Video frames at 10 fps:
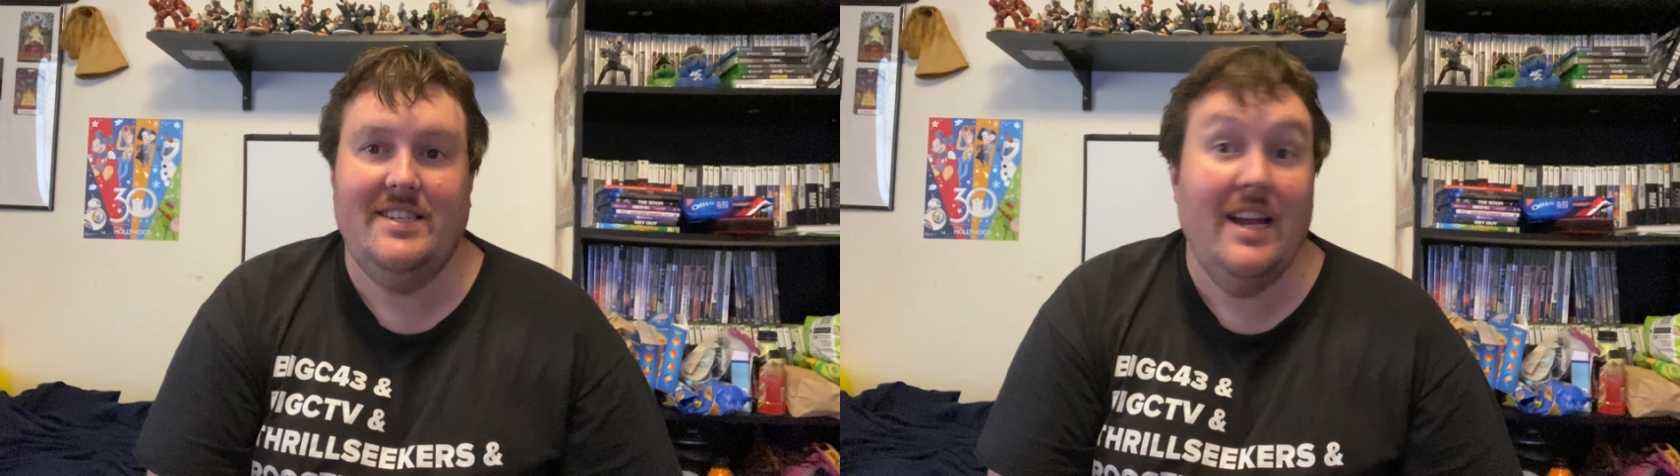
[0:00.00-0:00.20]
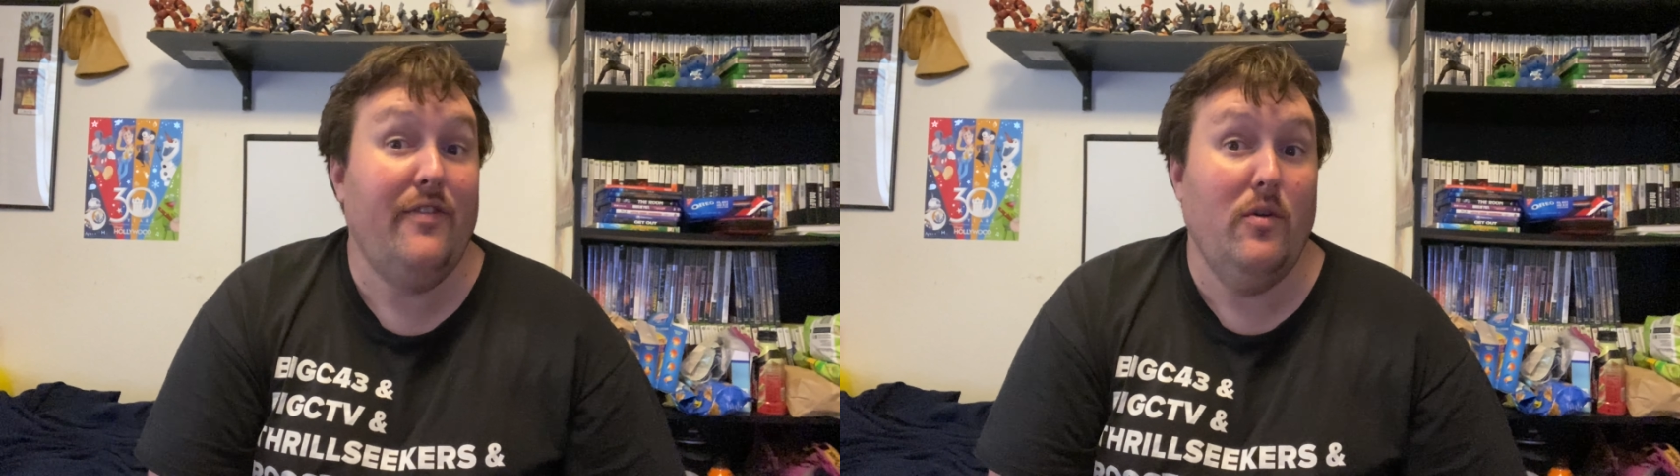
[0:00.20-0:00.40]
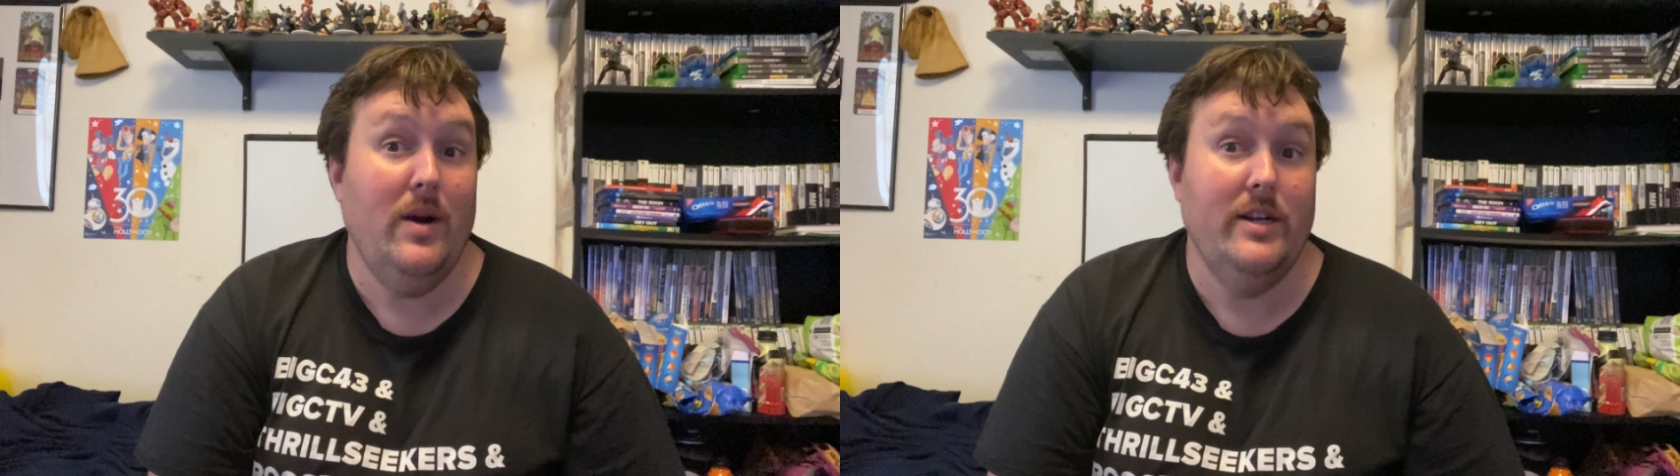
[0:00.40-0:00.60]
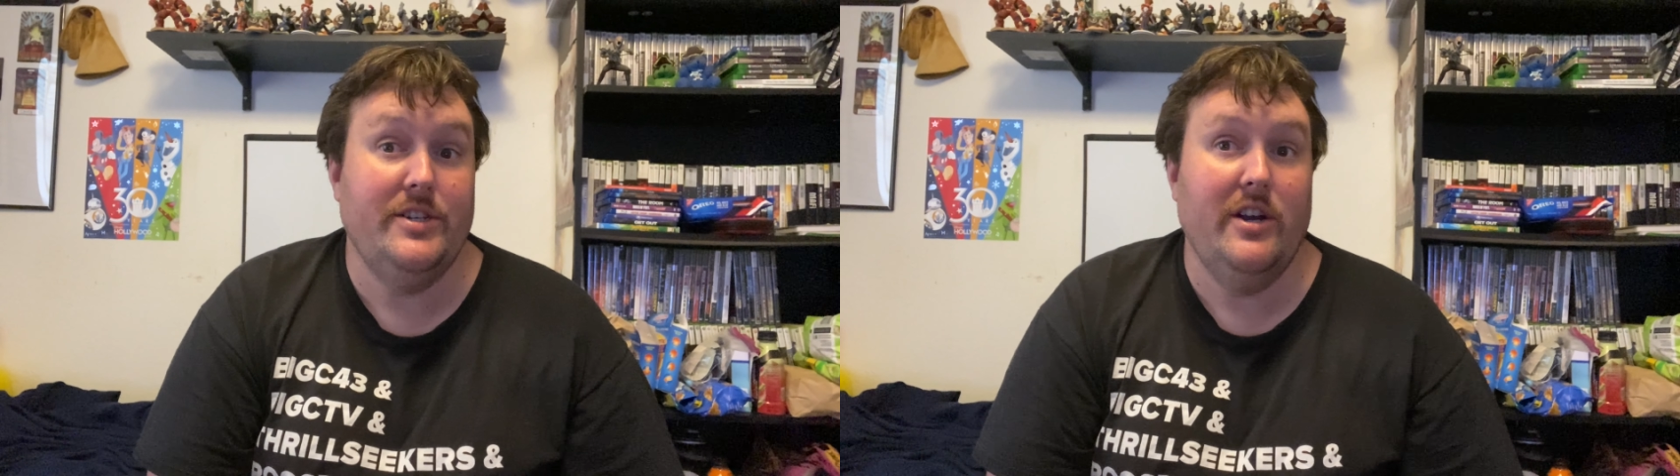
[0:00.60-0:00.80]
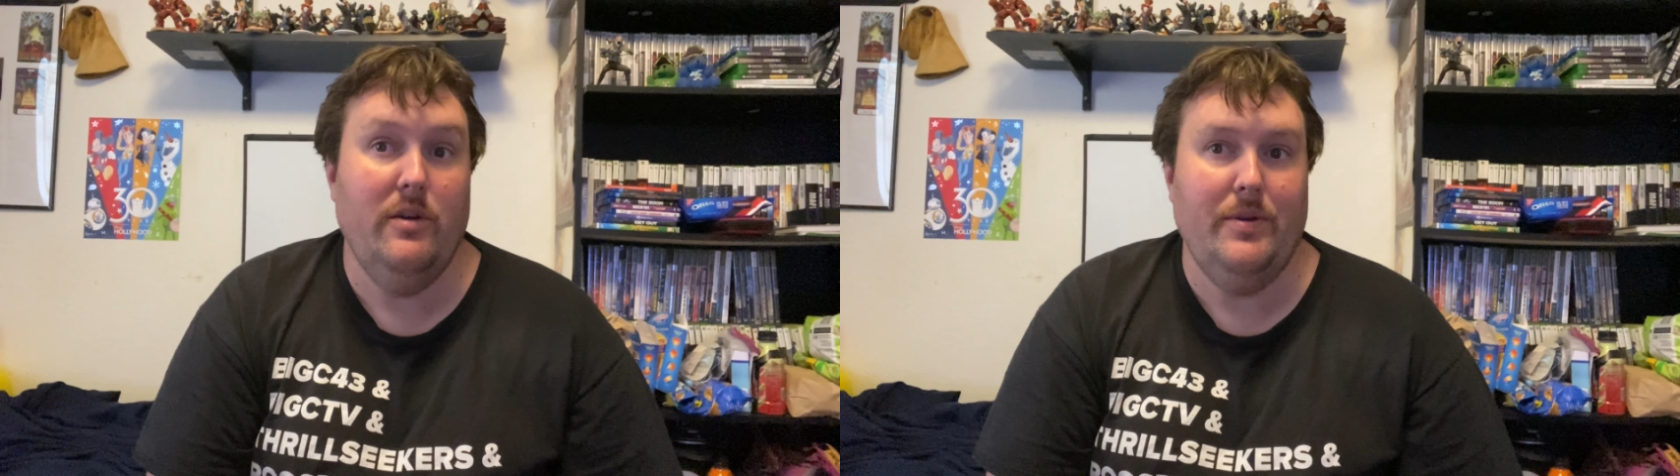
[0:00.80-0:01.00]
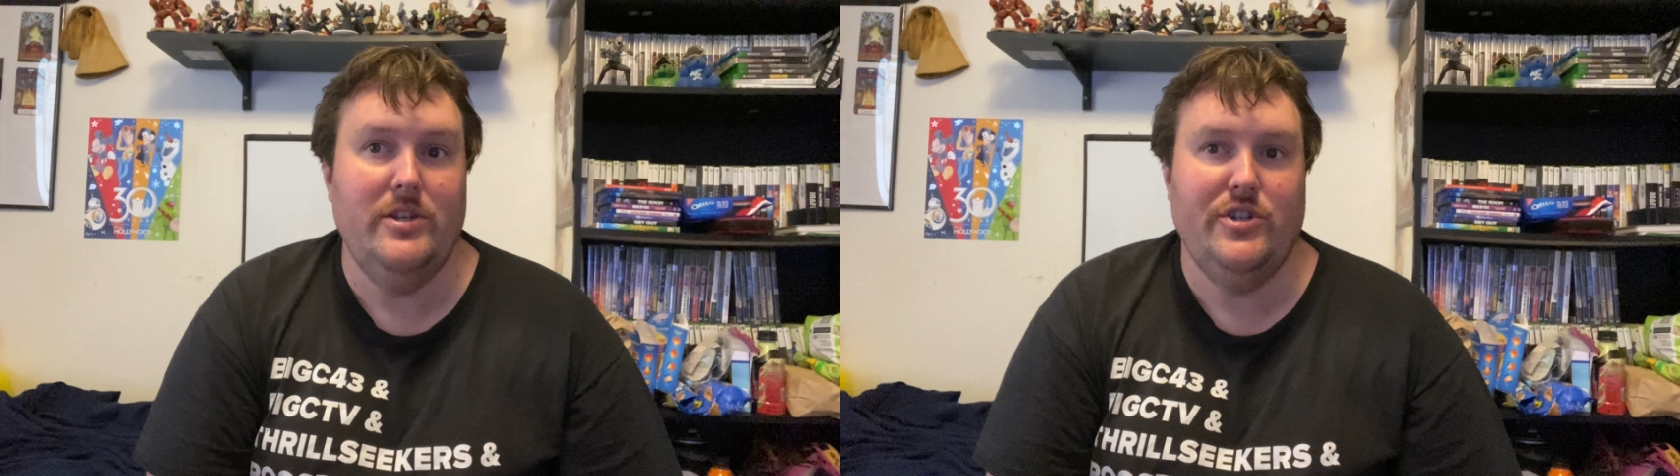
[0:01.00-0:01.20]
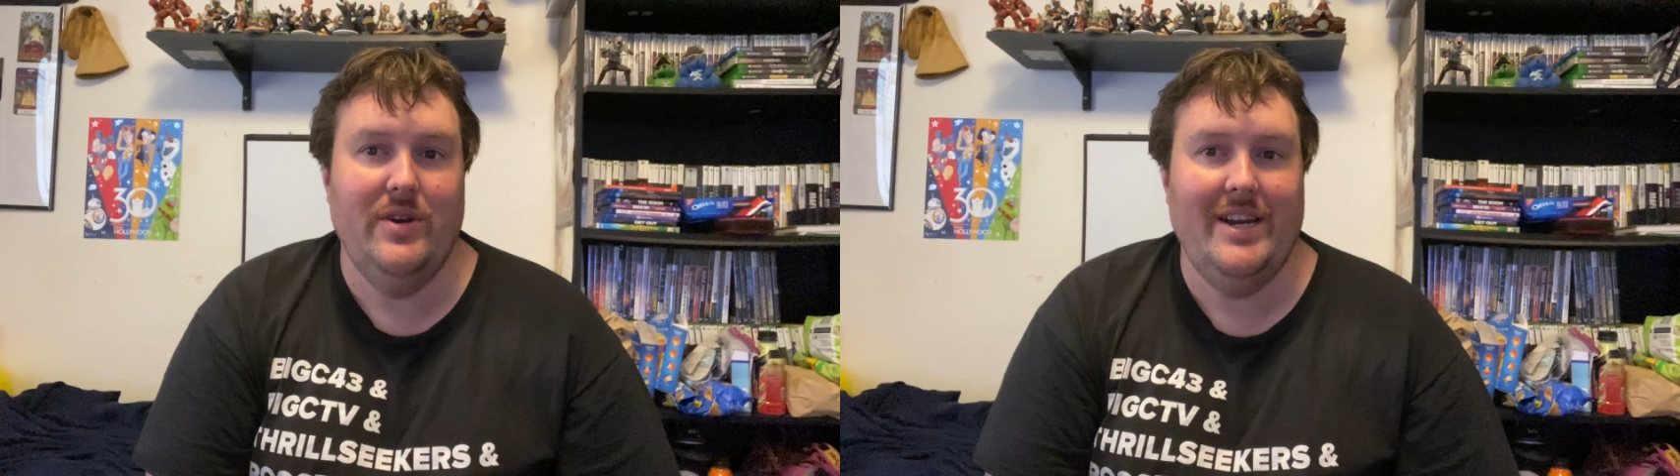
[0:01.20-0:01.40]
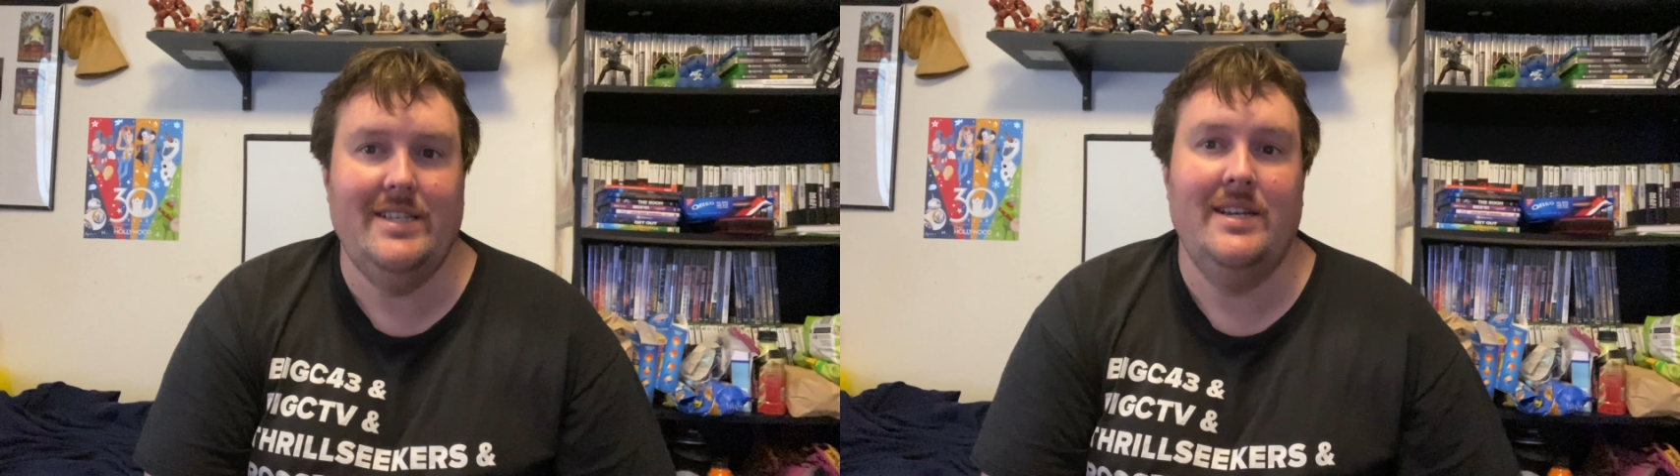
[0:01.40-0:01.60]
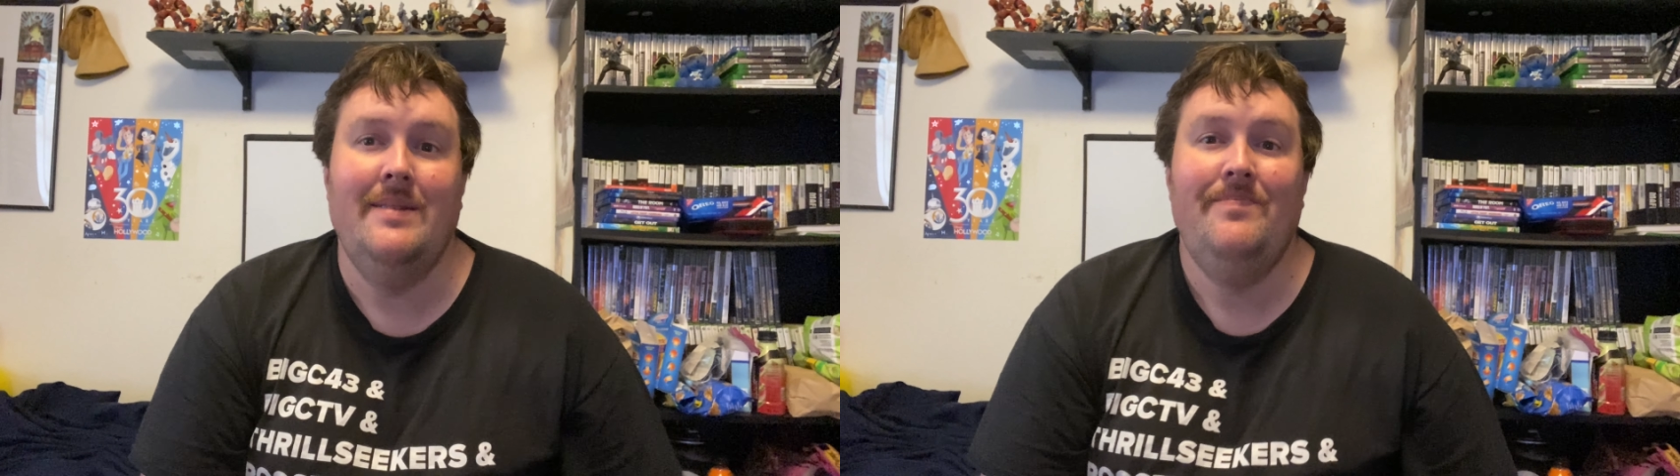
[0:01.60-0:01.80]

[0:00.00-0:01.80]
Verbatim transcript: Thank you for watching. Hope you enjoyed it.